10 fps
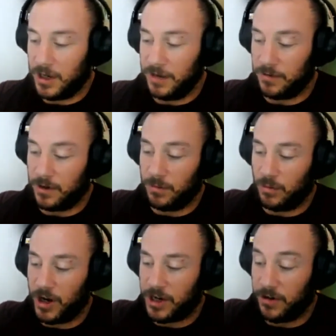even
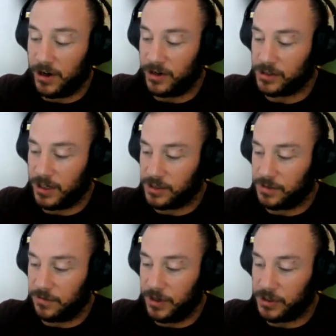my career as a
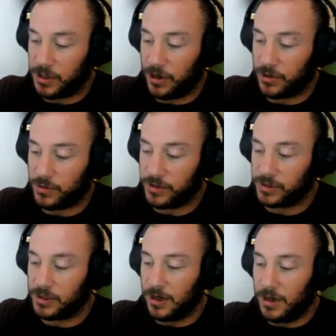fitness coach was